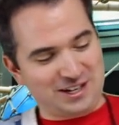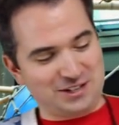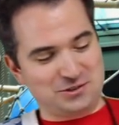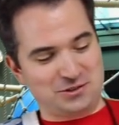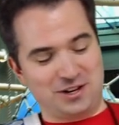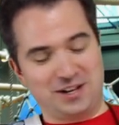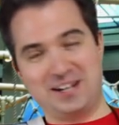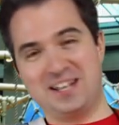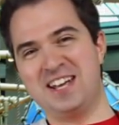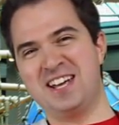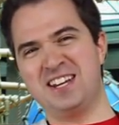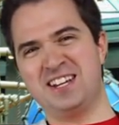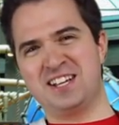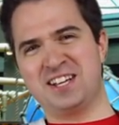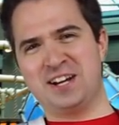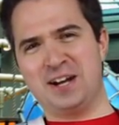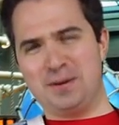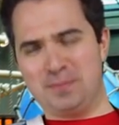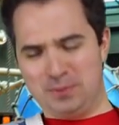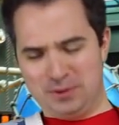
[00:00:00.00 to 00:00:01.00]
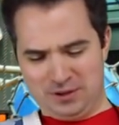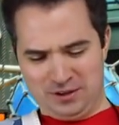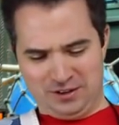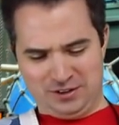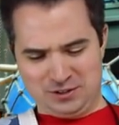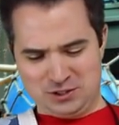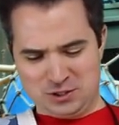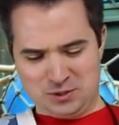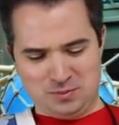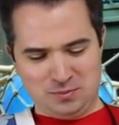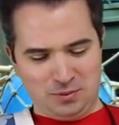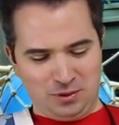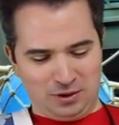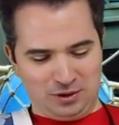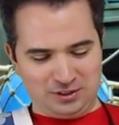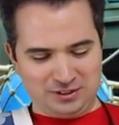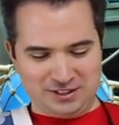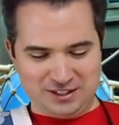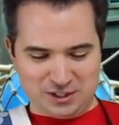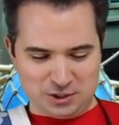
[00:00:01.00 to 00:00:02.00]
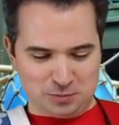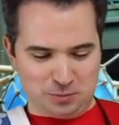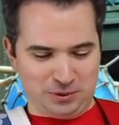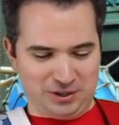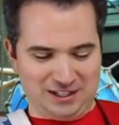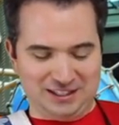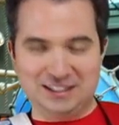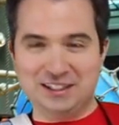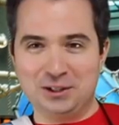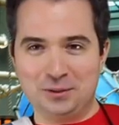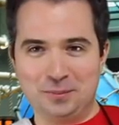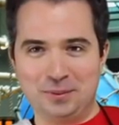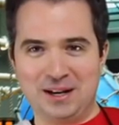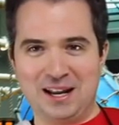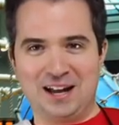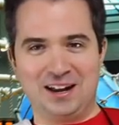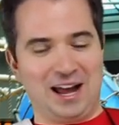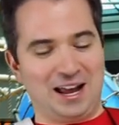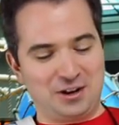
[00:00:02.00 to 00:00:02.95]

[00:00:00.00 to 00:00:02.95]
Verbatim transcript: I tried heating it up, putting it on a small dish, putting a little bit out.